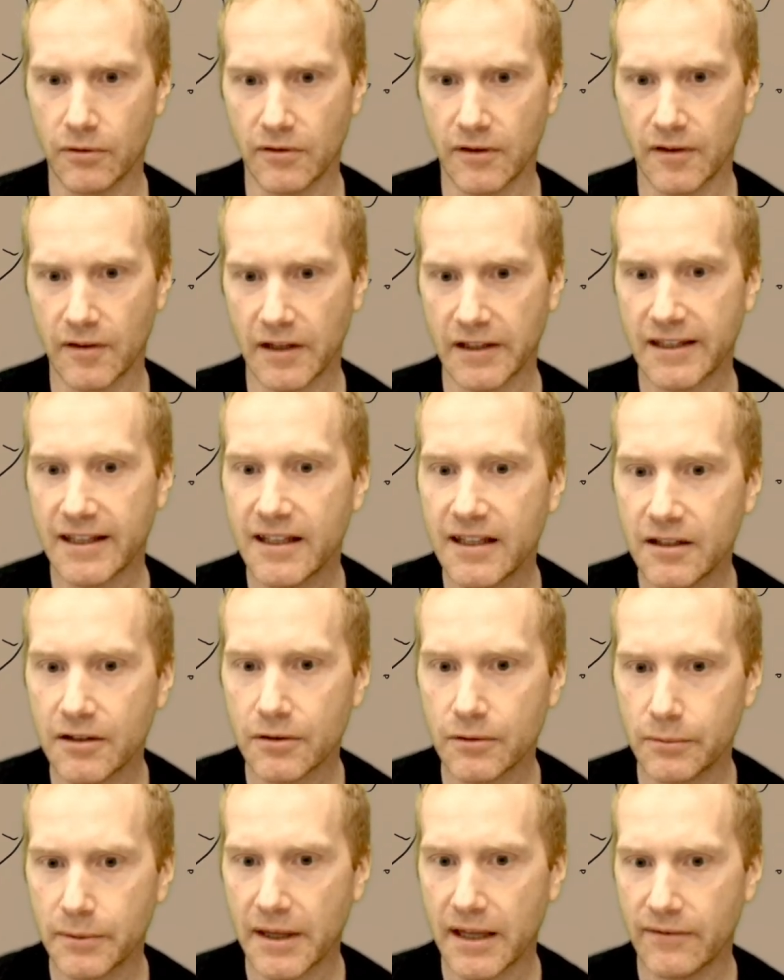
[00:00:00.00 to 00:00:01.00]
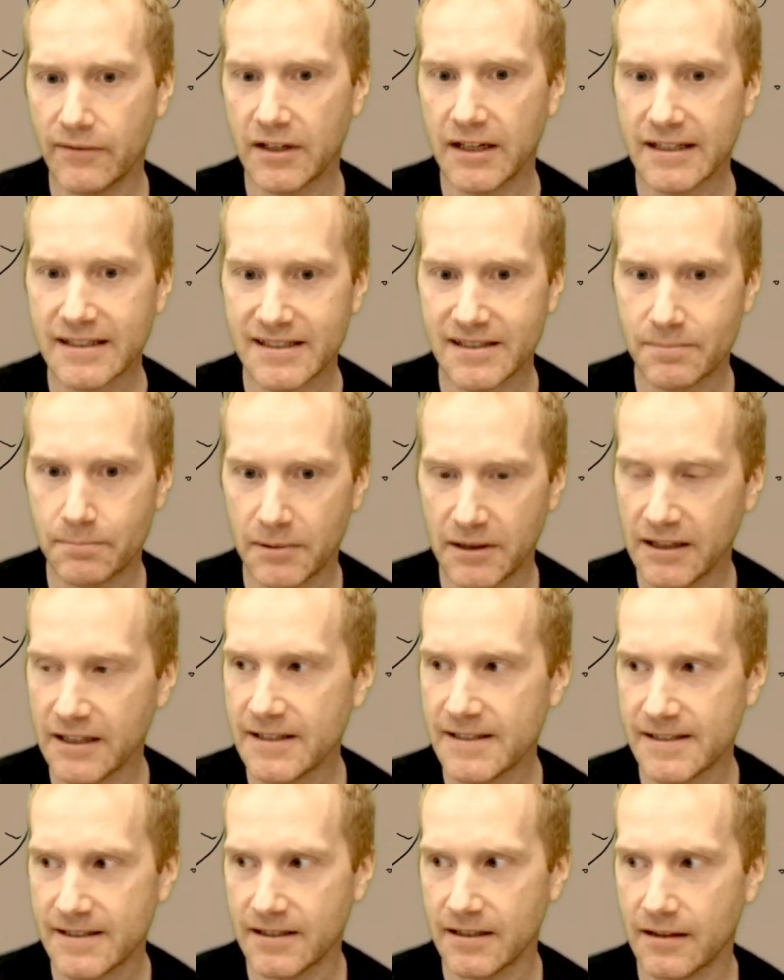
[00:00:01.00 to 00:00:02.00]
that like here we have an
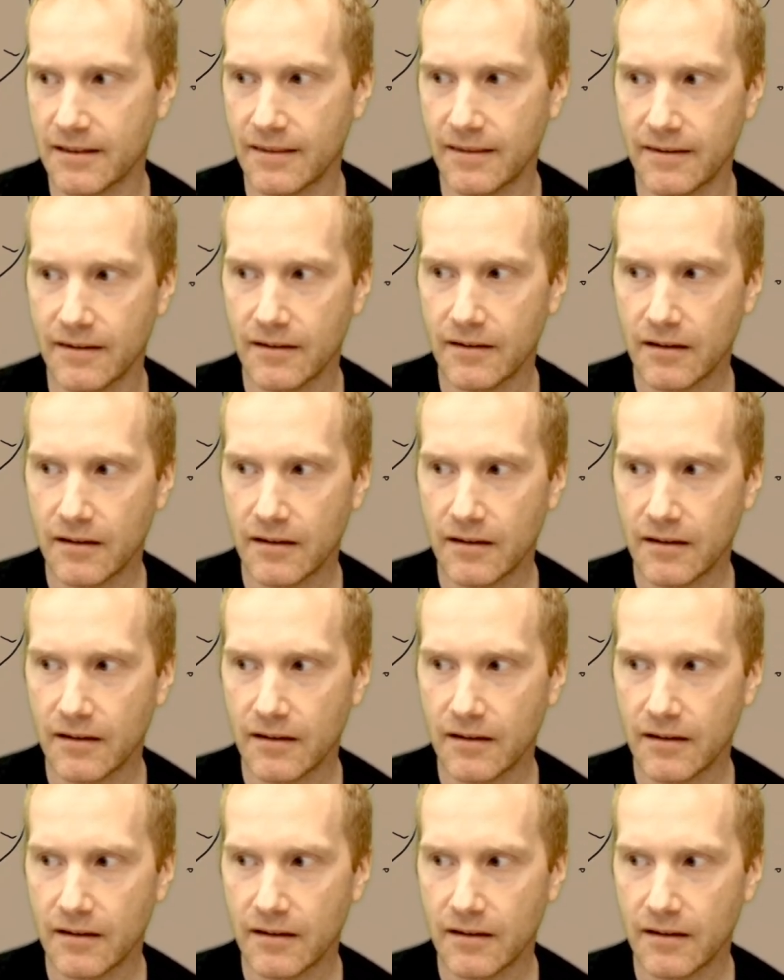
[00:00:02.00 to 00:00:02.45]
explicit